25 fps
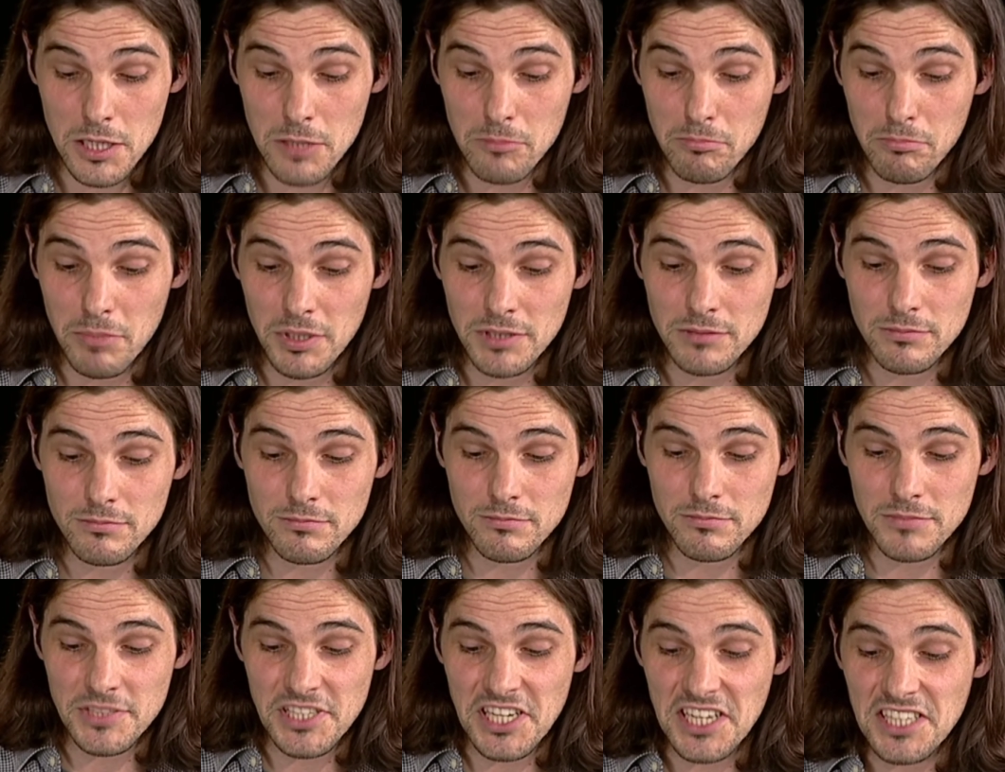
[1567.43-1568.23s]

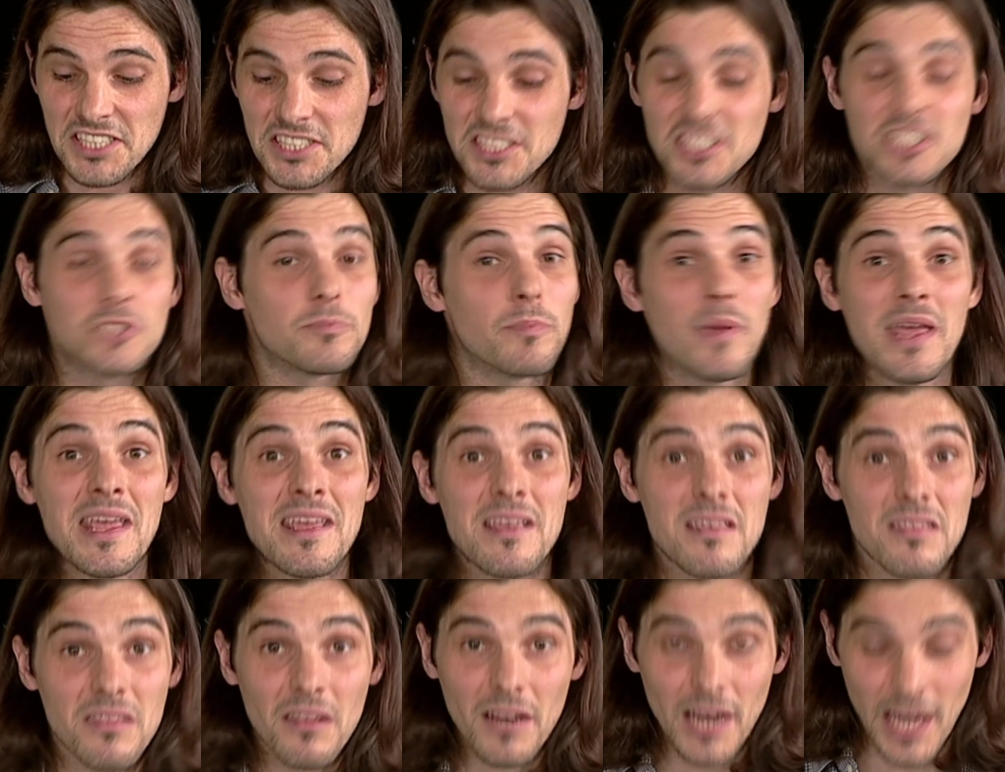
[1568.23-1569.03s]
but didn't
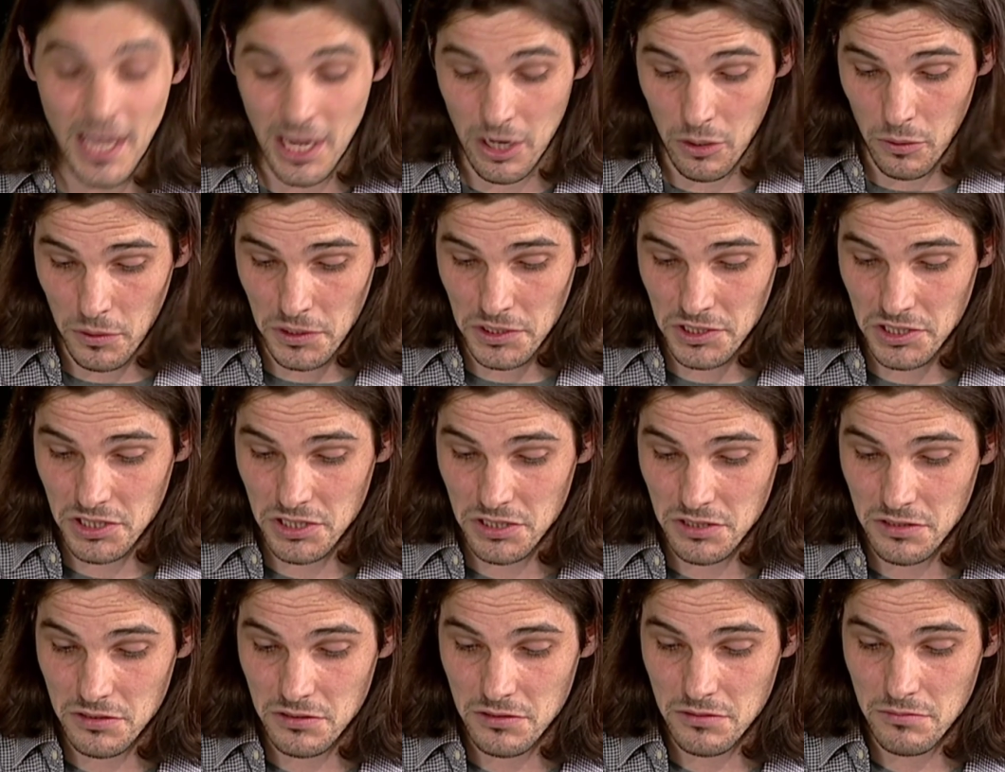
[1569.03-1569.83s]
speak the language
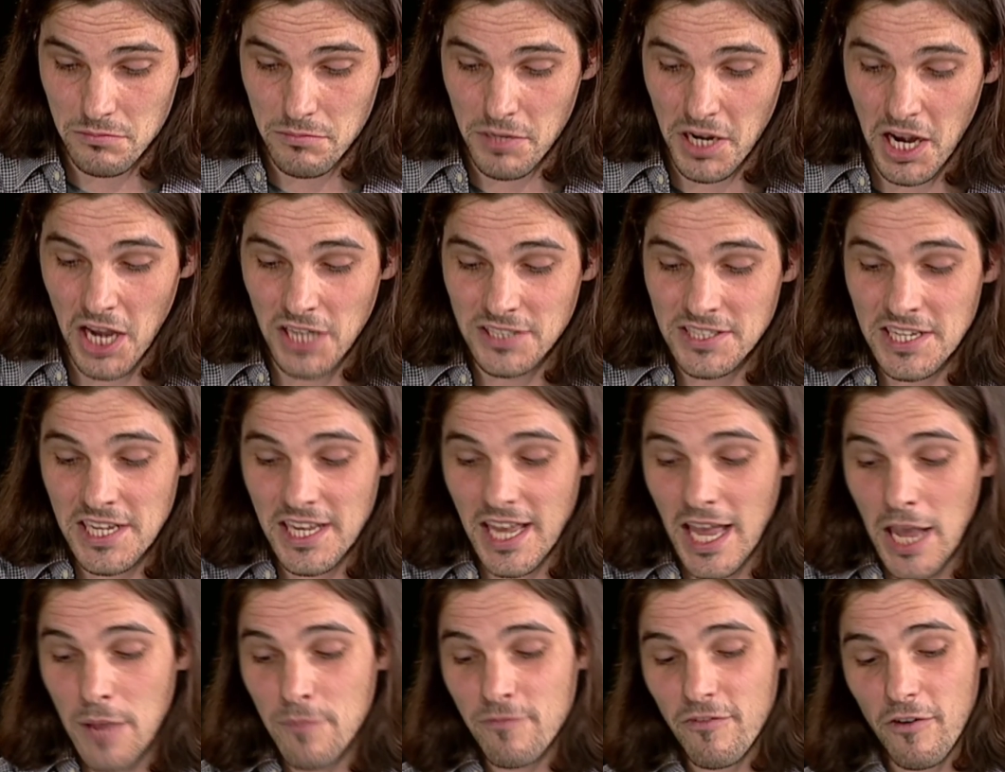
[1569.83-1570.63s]
because he
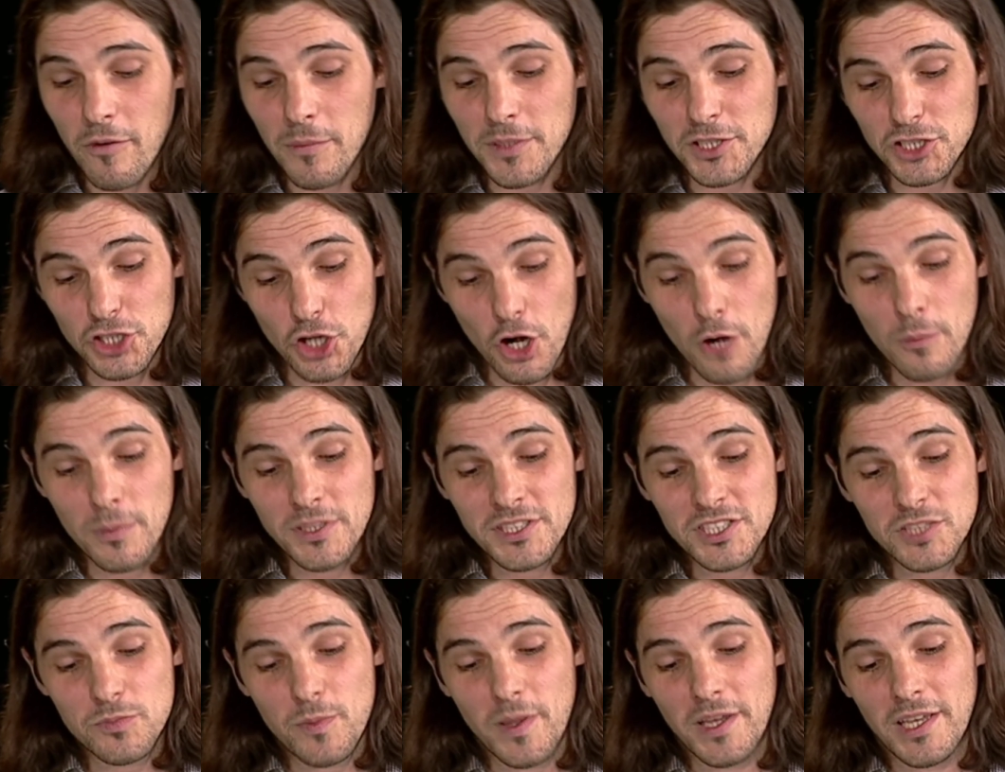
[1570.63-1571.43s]
came from a
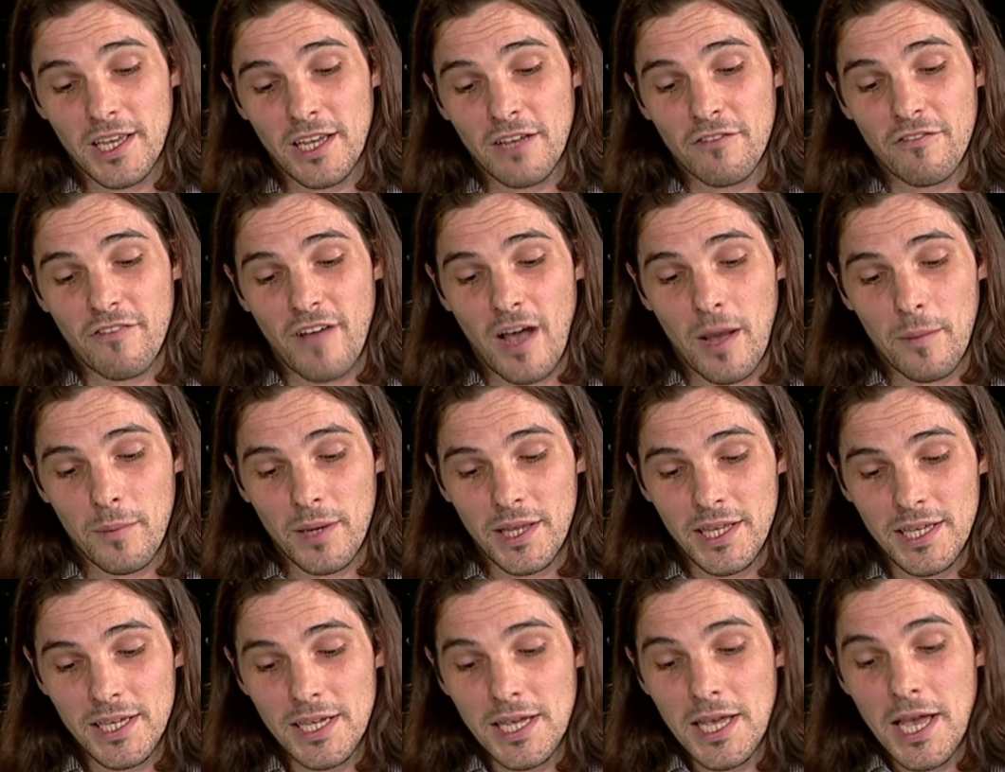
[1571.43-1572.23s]
German-speaking
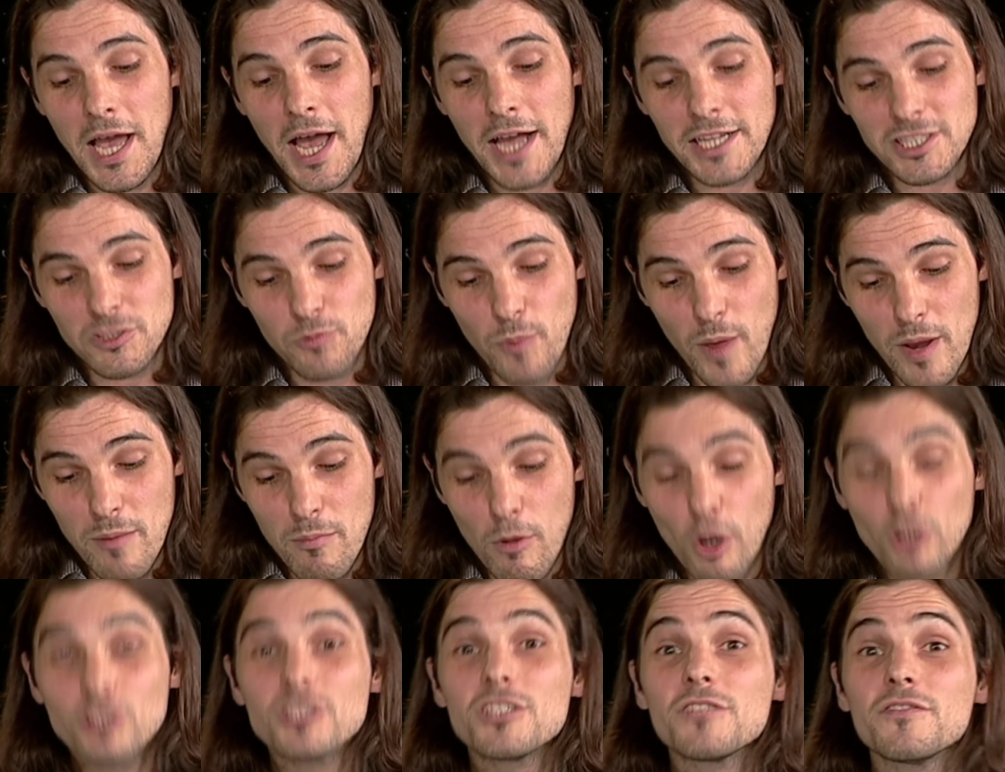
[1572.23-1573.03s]
family and spent
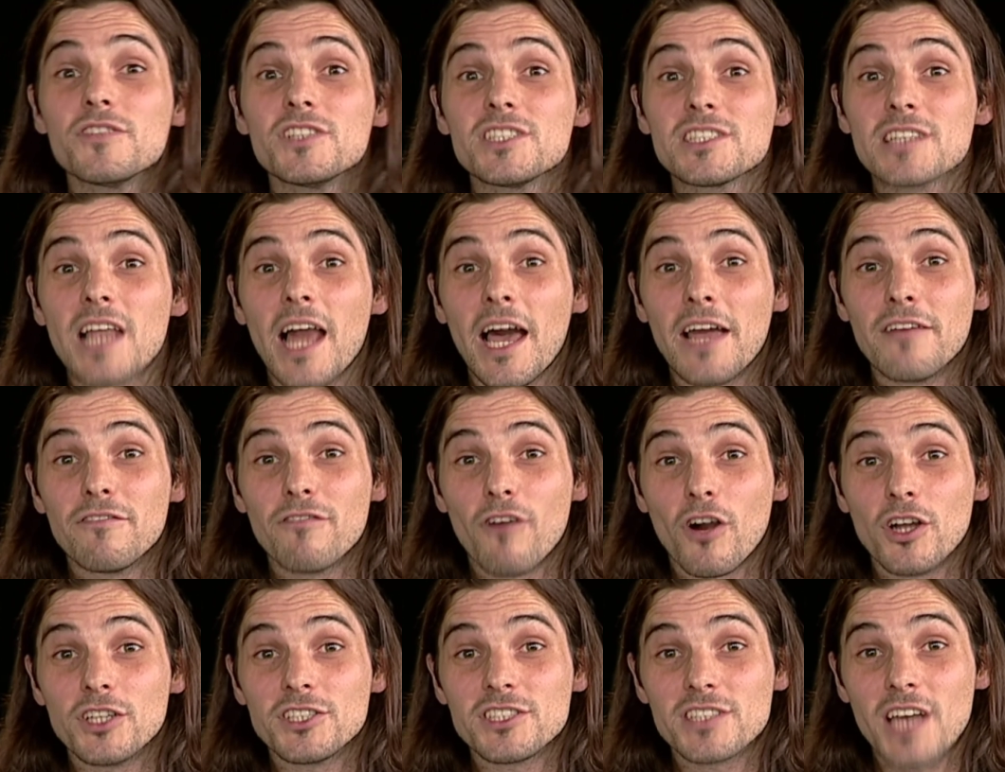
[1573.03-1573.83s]
most of his life
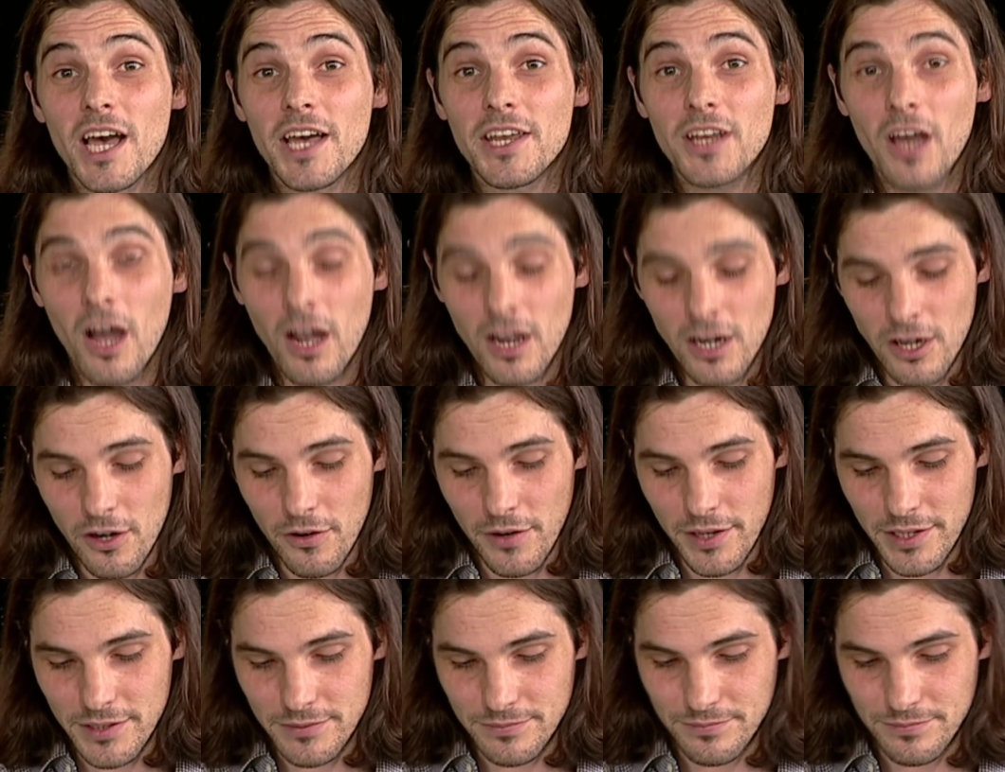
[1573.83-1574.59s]
outside Hungary.